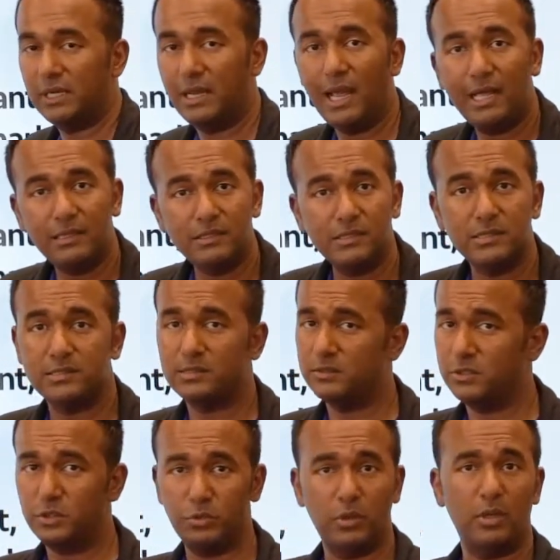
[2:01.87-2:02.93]
analysis
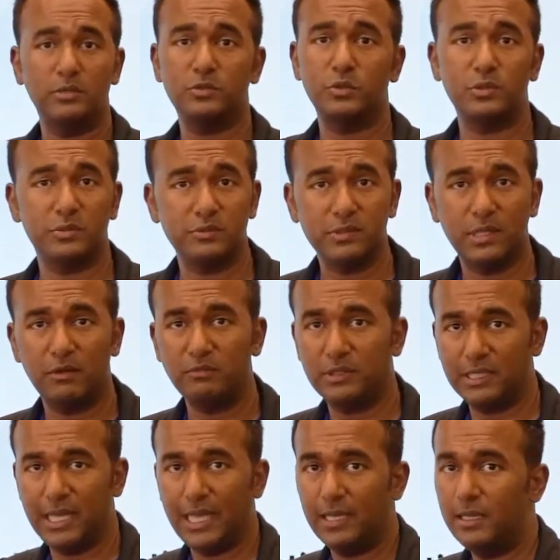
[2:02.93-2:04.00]
and doing all sorts of stuff
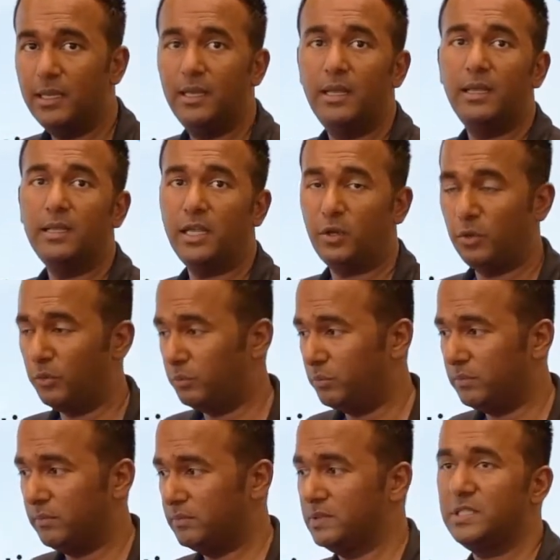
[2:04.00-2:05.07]
to get, you know,
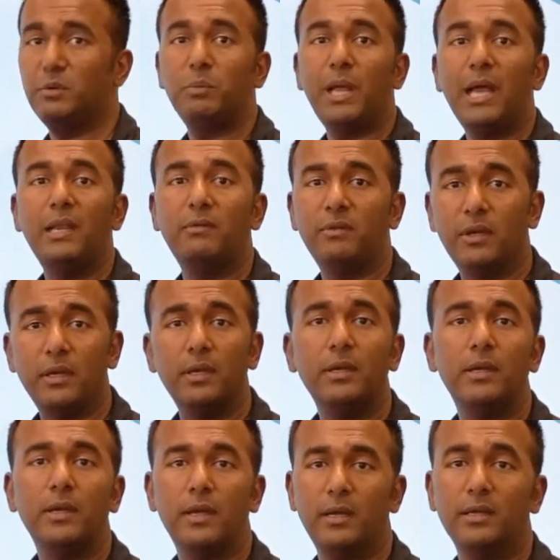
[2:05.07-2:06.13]
some kind of a,
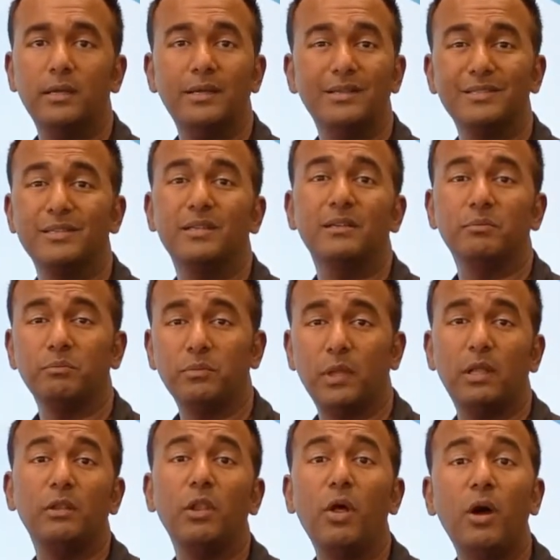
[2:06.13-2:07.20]
a, a,
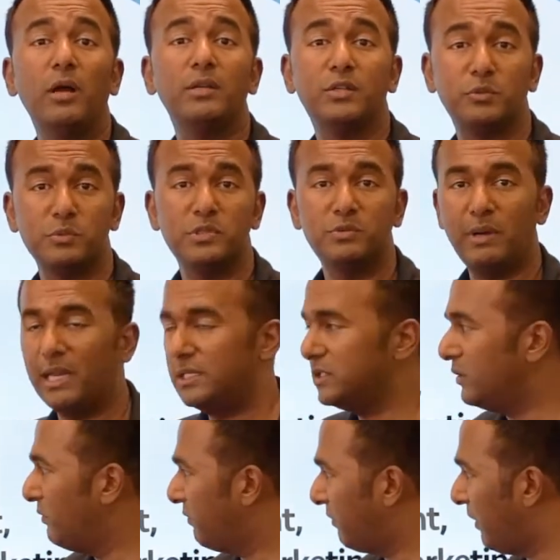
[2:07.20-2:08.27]
a long-term
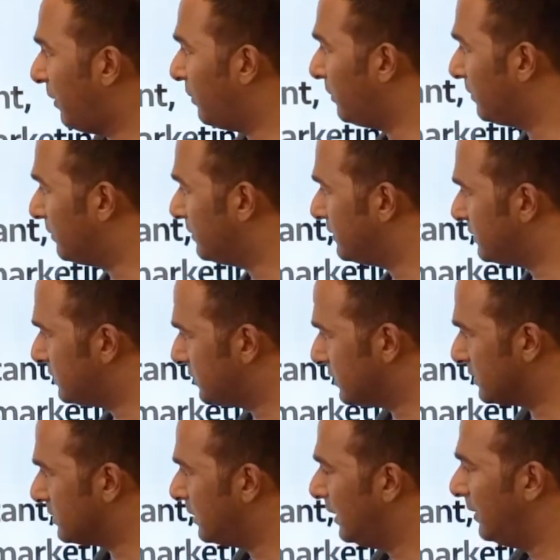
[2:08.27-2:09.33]
strategy from
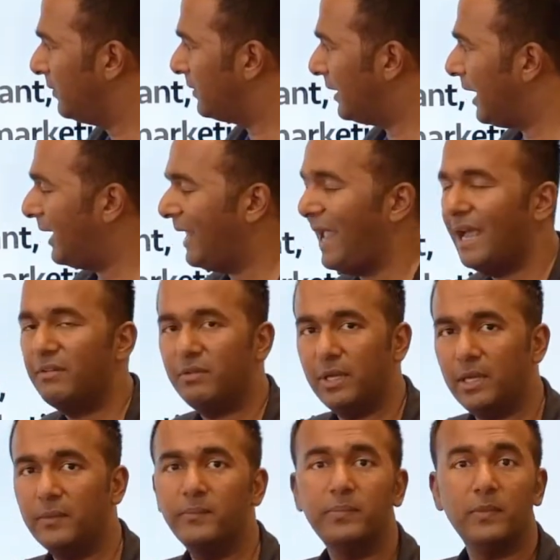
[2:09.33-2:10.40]
just not
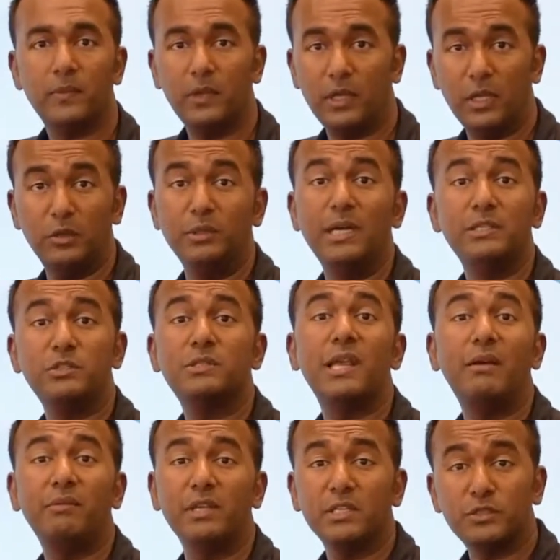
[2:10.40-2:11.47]
having, not just
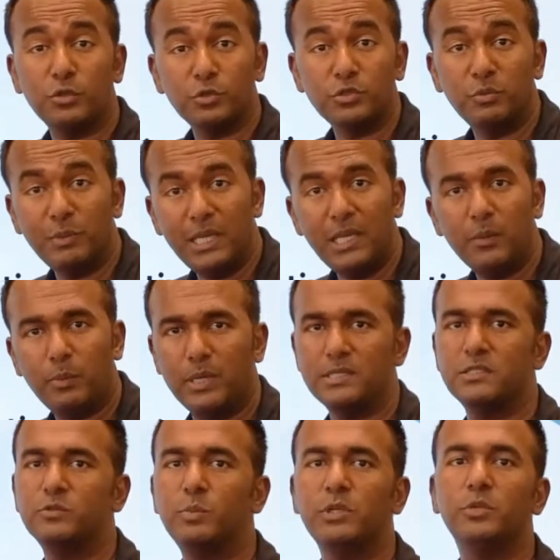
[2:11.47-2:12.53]
having a social media
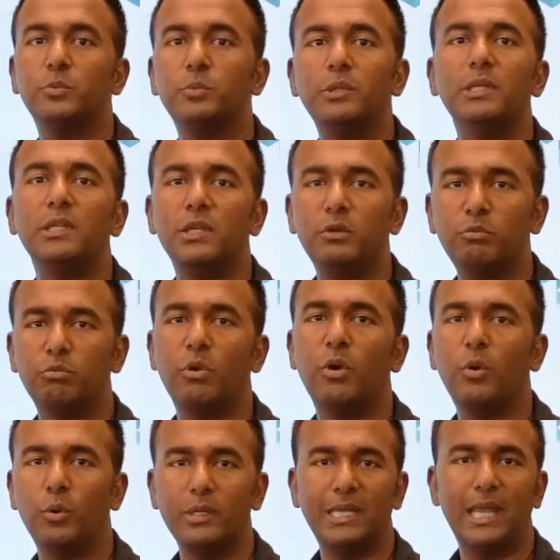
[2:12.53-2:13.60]
presence, but to really
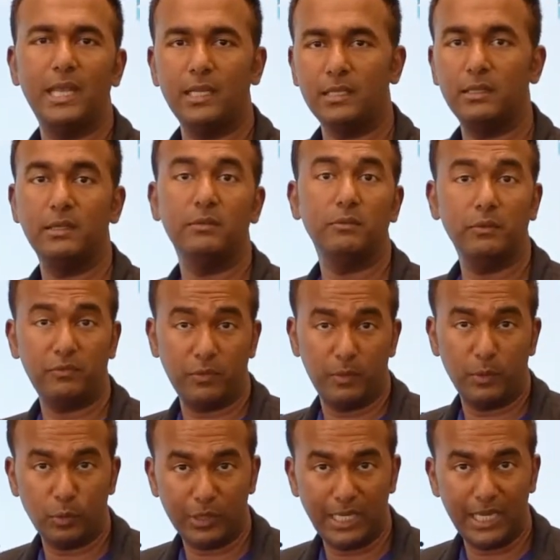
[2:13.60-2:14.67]
grow organically from
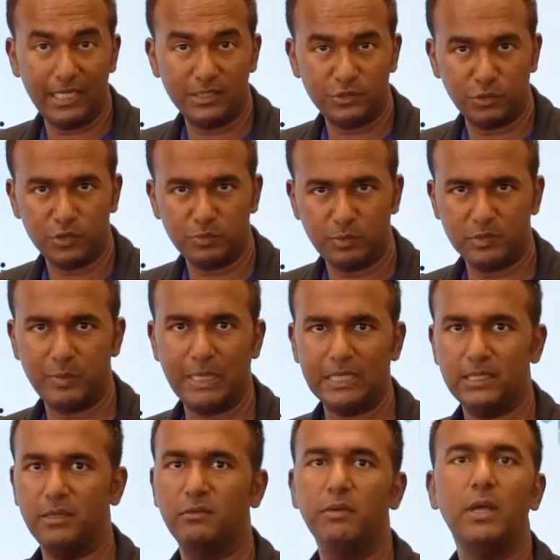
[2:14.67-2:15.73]
an organic search
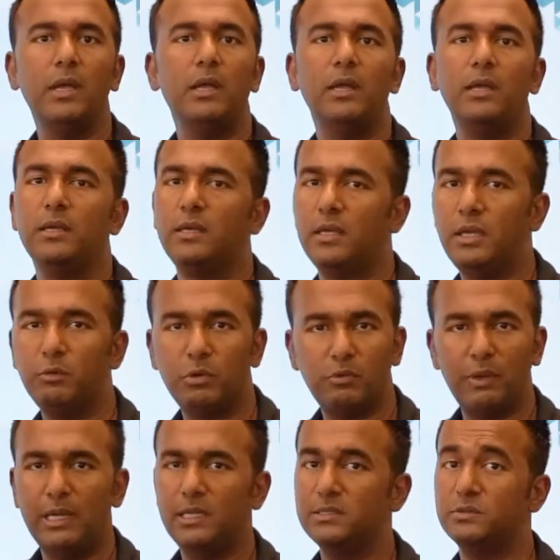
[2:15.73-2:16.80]
perspective. Keyword
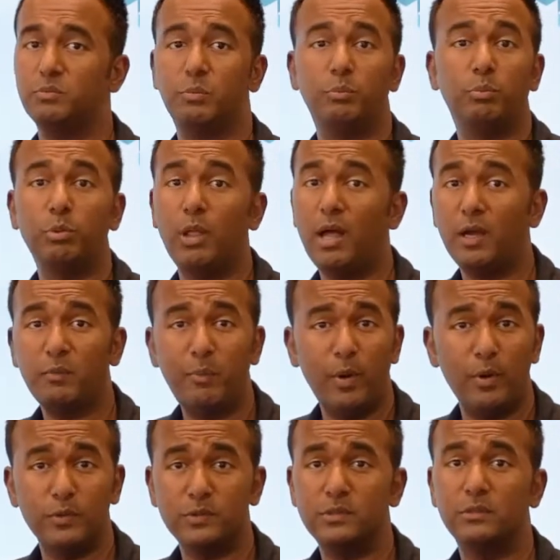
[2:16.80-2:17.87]
rankings, blog
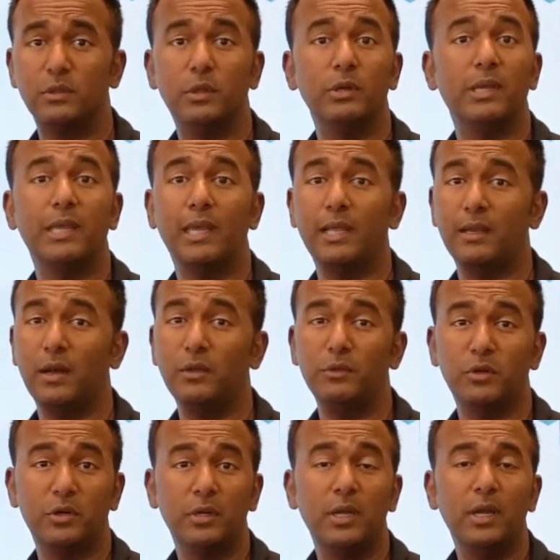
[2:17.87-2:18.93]
posts, looking at
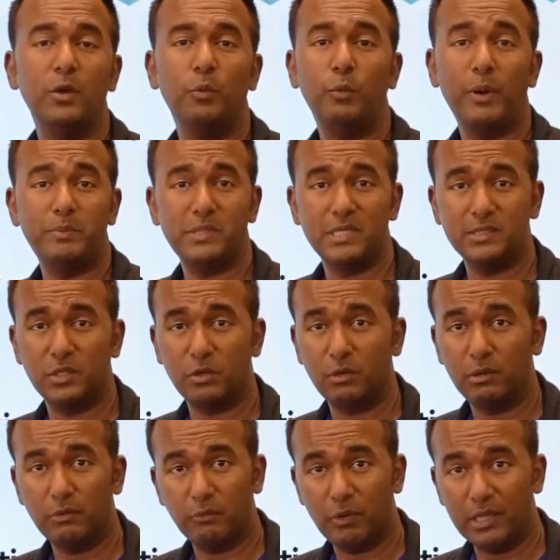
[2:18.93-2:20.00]
other websites that are
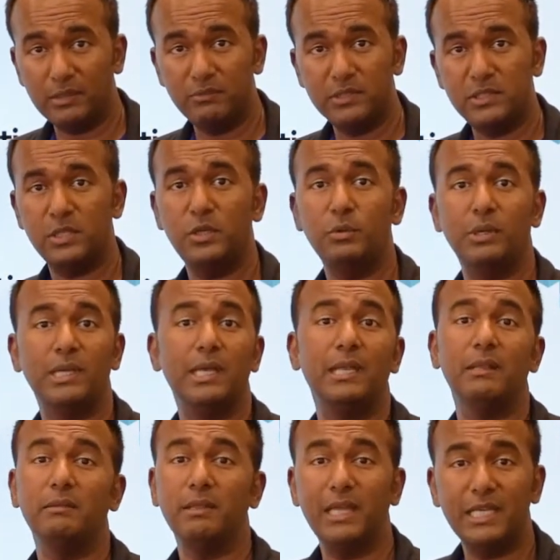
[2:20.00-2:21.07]
relevant to you and
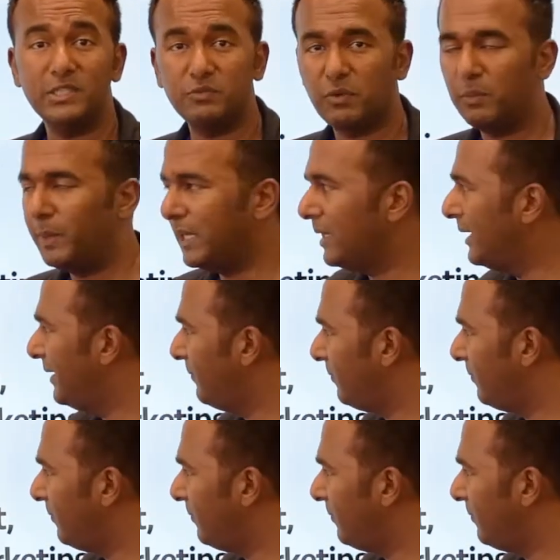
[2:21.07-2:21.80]
getting links from it